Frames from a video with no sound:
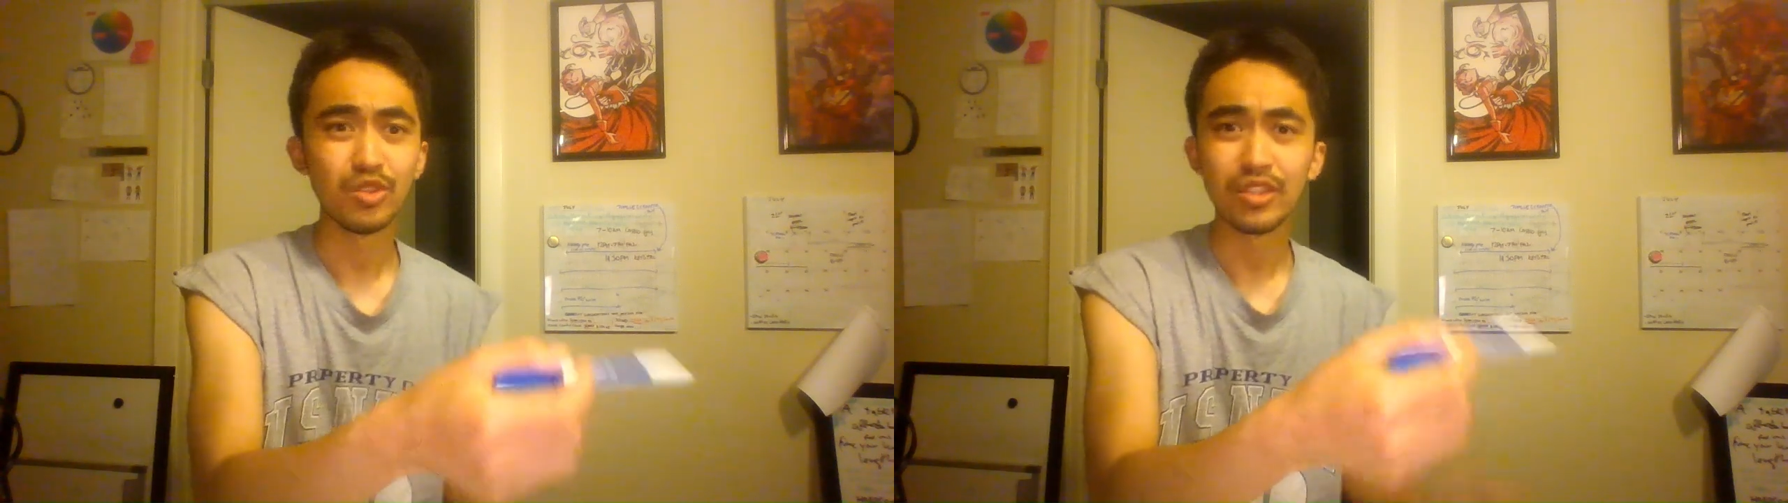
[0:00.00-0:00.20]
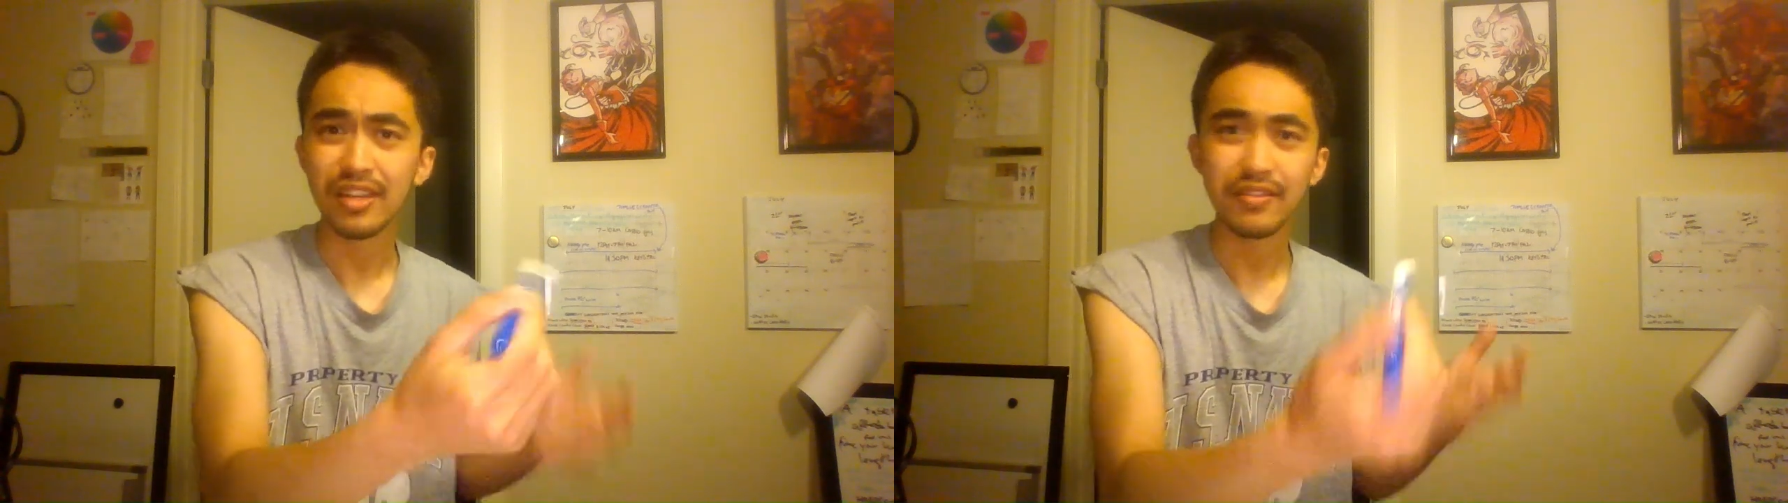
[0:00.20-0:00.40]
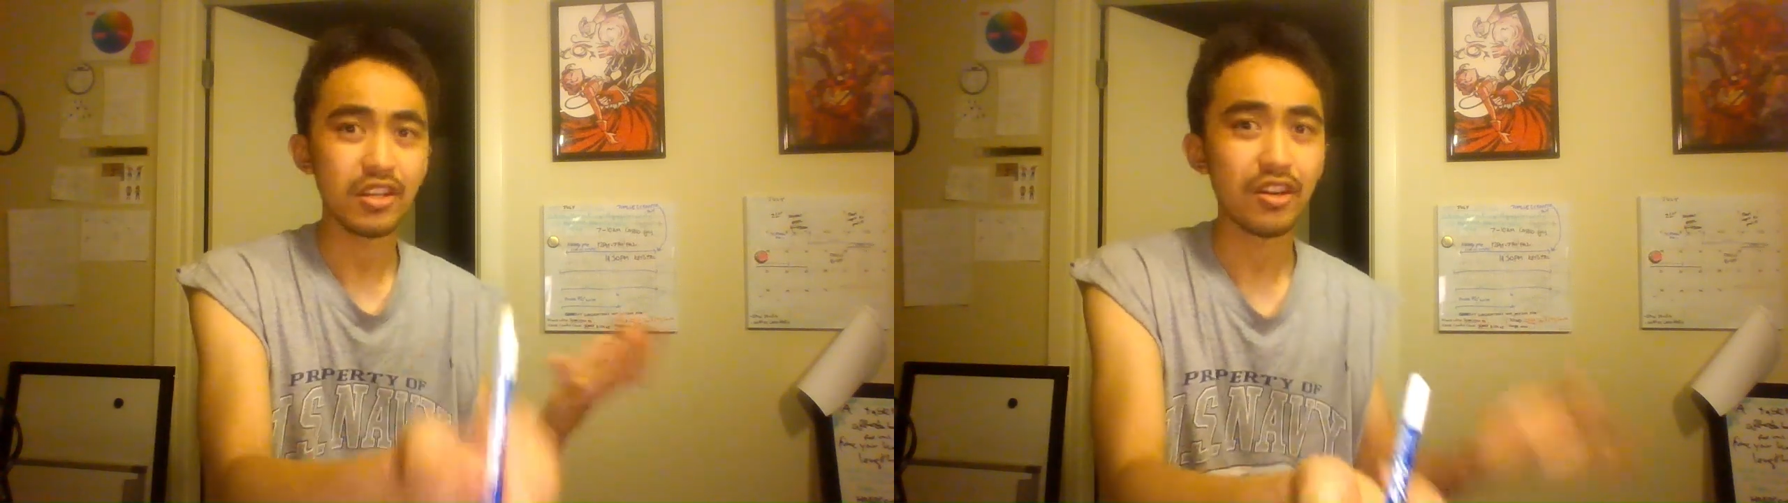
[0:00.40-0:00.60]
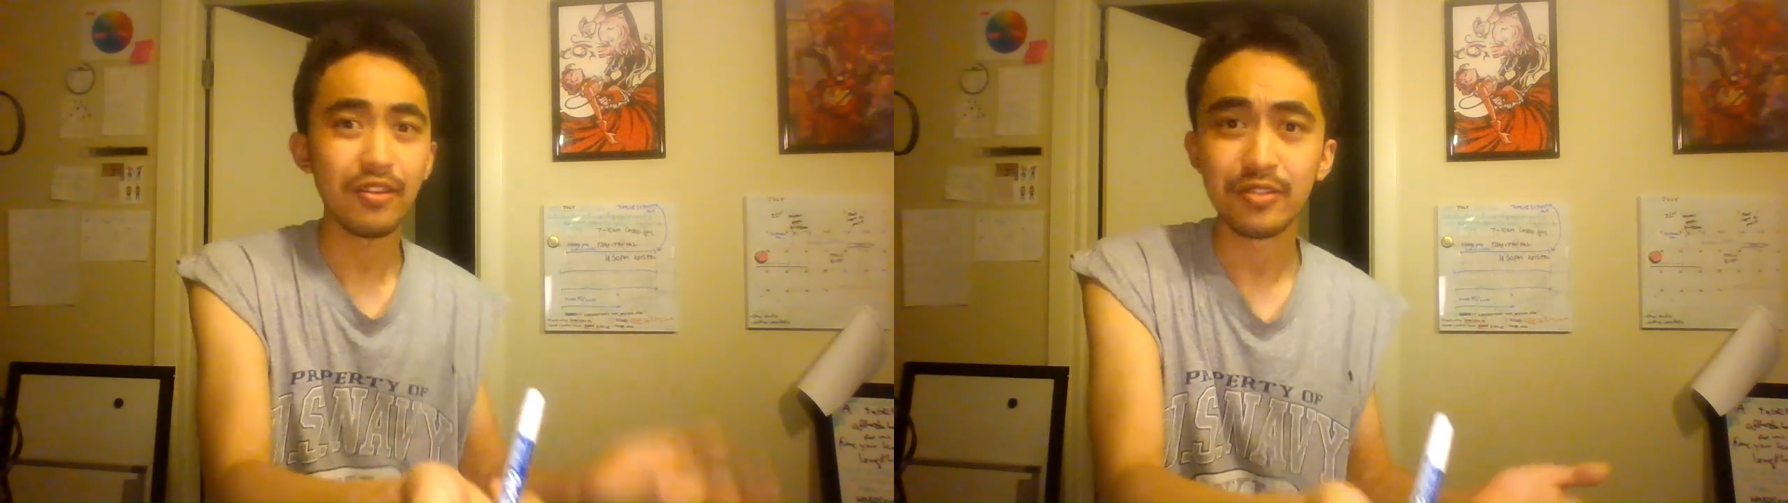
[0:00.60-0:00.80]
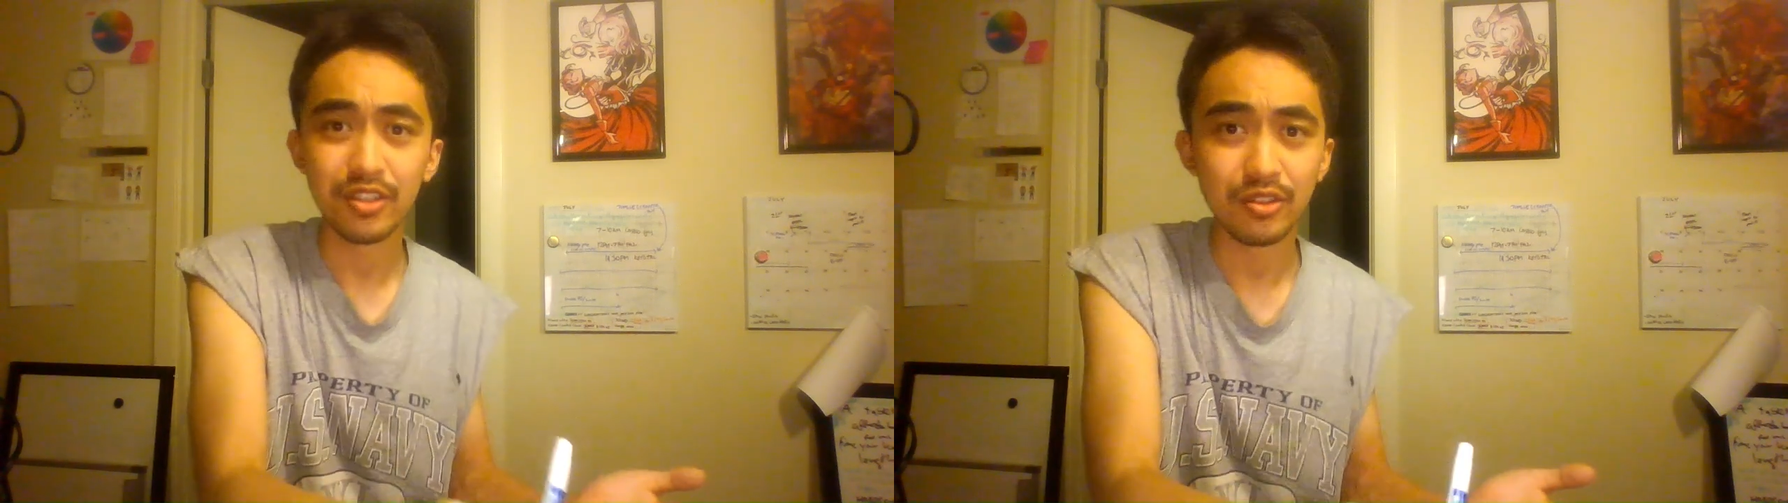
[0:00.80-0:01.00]
just having a
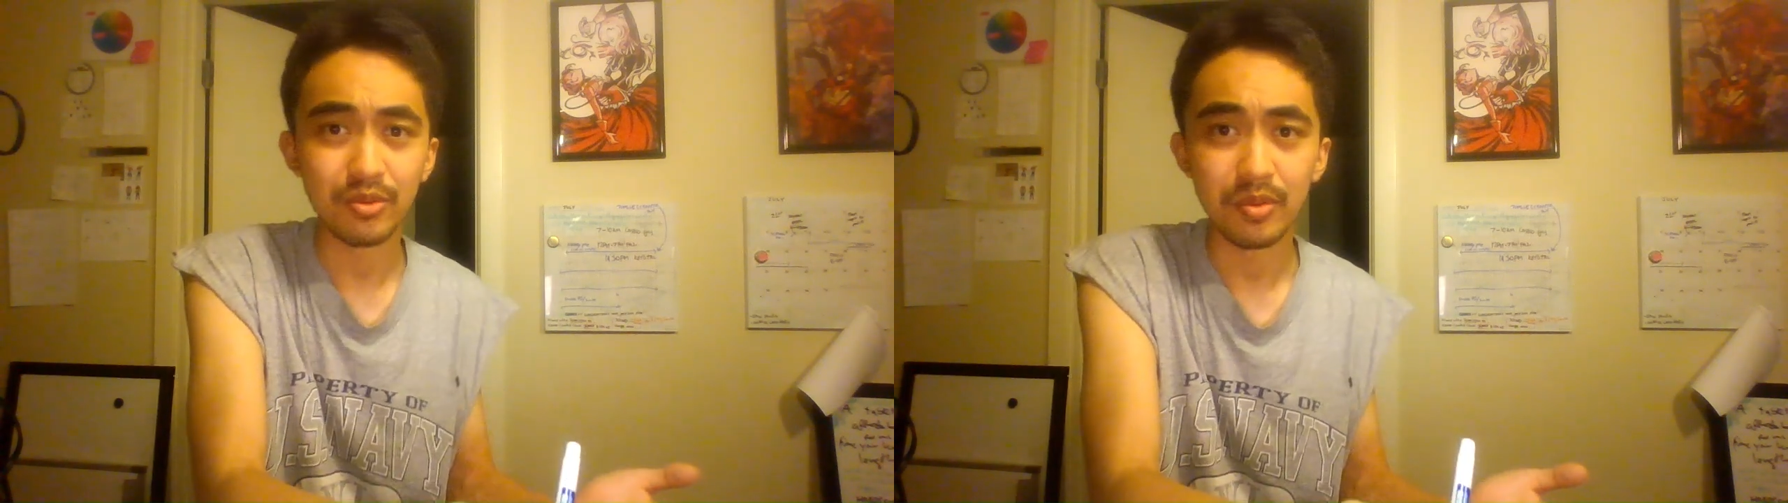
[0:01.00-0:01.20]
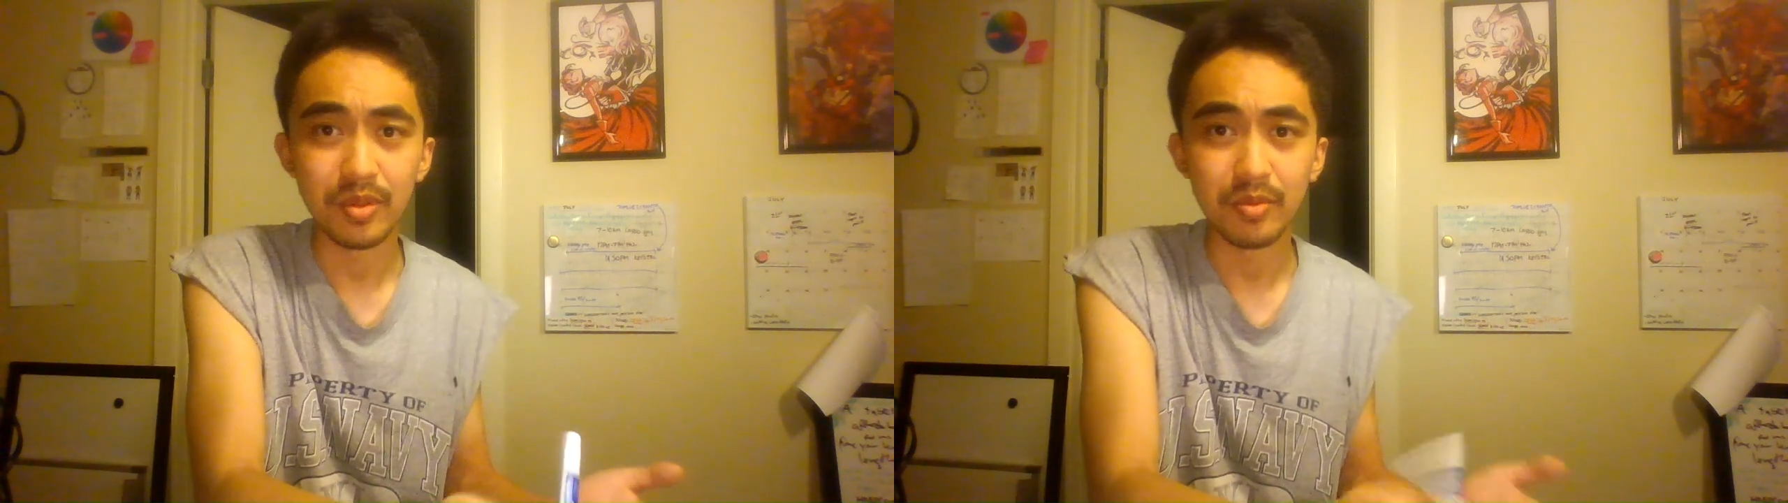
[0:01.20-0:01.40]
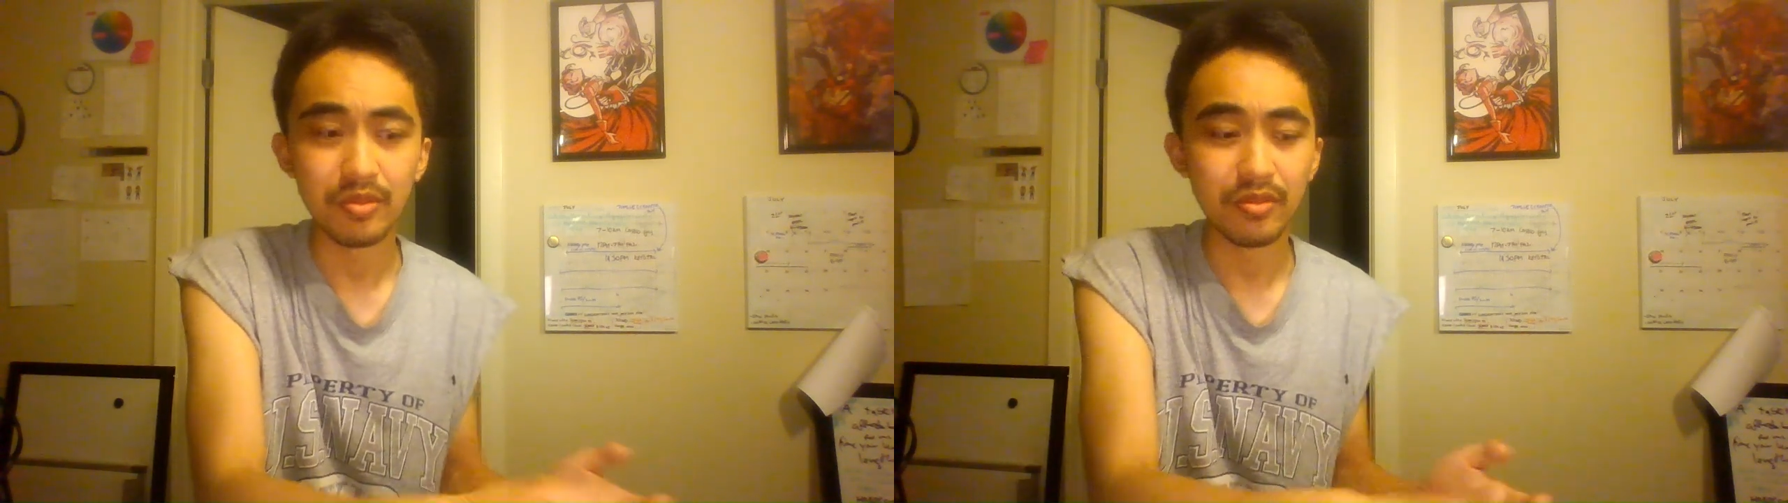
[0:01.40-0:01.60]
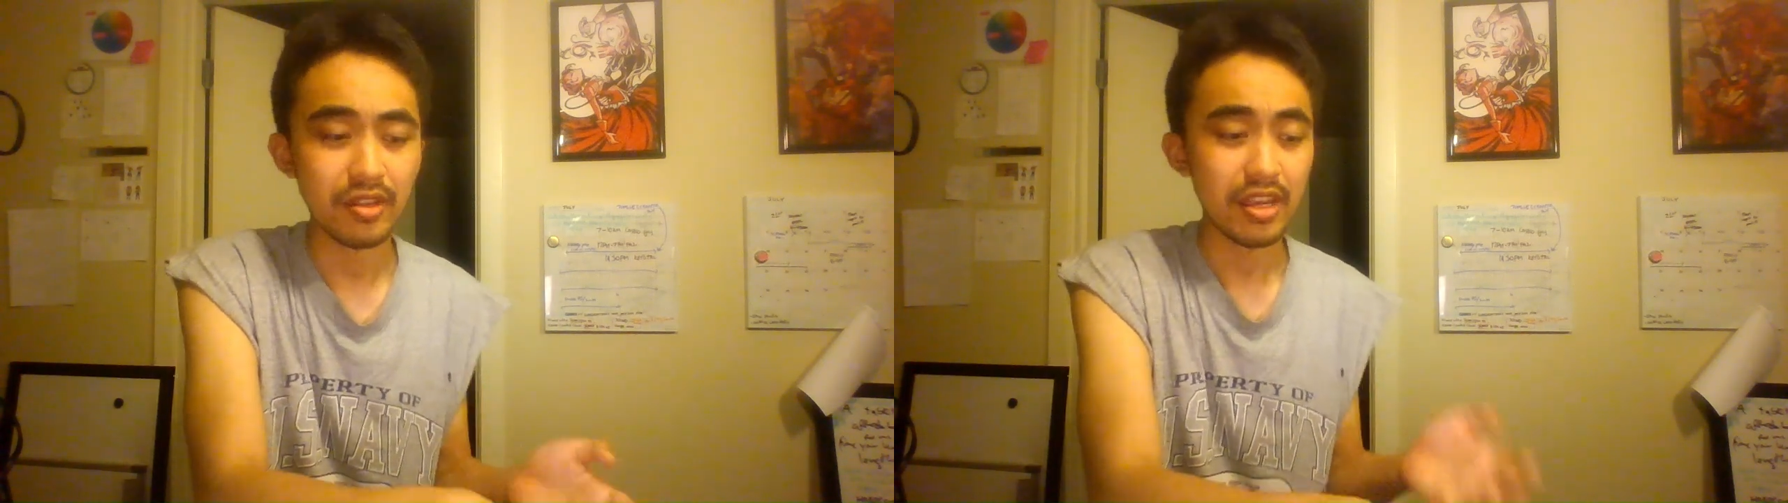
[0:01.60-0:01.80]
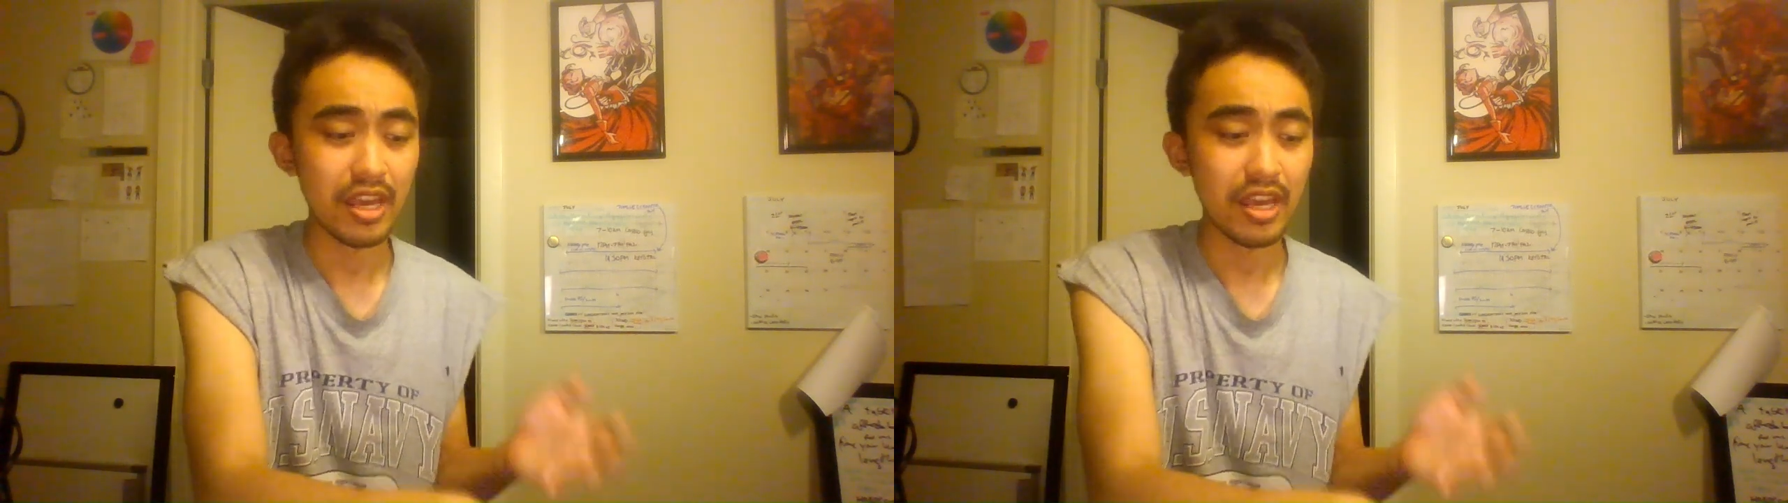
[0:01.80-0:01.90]
conversation with people,